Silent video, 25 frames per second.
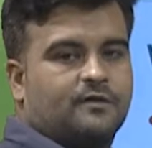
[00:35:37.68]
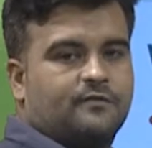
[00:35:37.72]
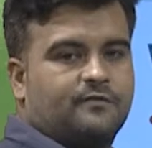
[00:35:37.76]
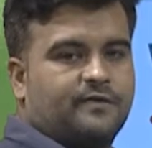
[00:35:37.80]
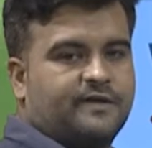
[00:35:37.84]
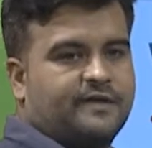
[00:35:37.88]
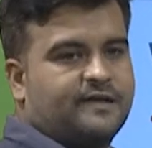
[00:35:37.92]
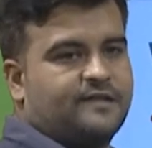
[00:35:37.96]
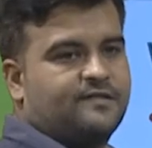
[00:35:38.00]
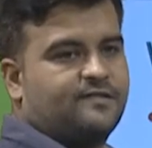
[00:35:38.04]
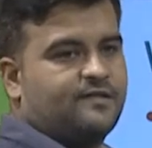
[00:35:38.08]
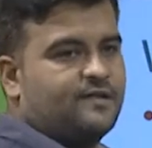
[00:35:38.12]
We
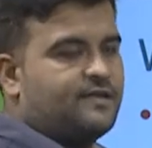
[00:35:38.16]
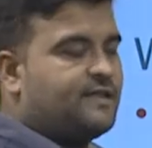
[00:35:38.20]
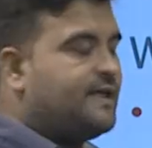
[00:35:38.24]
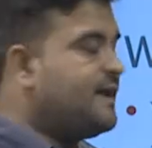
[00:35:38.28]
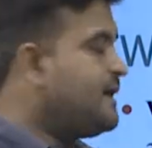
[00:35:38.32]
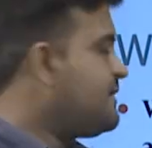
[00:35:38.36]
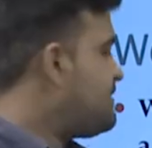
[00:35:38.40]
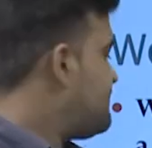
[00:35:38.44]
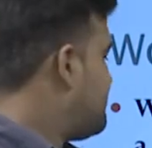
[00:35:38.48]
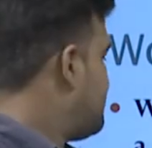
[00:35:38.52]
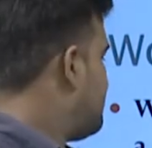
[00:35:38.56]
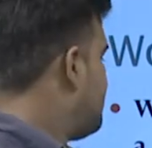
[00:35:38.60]
can say
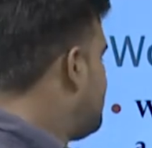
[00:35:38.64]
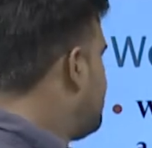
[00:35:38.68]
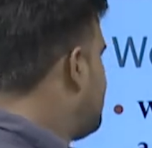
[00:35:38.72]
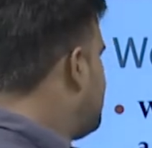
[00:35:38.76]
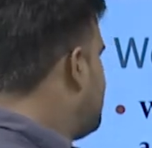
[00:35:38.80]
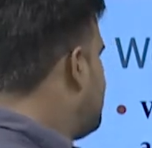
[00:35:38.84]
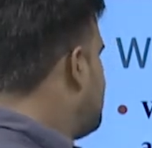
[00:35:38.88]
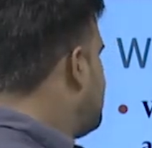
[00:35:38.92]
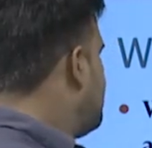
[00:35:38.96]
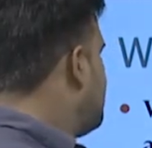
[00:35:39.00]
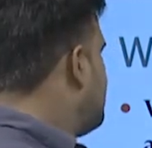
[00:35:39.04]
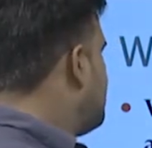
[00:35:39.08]
that
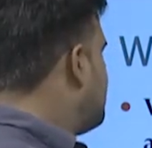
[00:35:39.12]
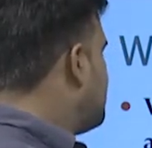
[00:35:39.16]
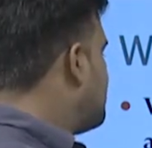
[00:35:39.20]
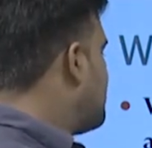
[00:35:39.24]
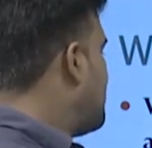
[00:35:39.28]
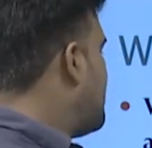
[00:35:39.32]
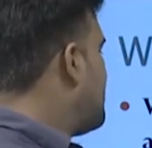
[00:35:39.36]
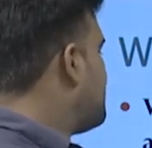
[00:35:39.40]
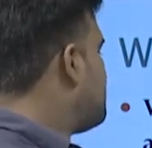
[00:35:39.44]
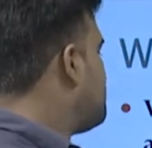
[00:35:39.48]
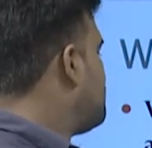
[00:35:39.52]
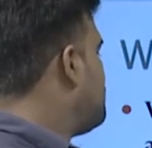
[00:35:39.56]

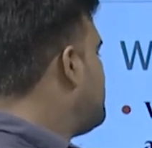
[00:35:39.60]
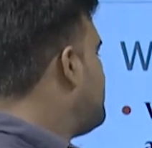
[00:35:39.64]
Raju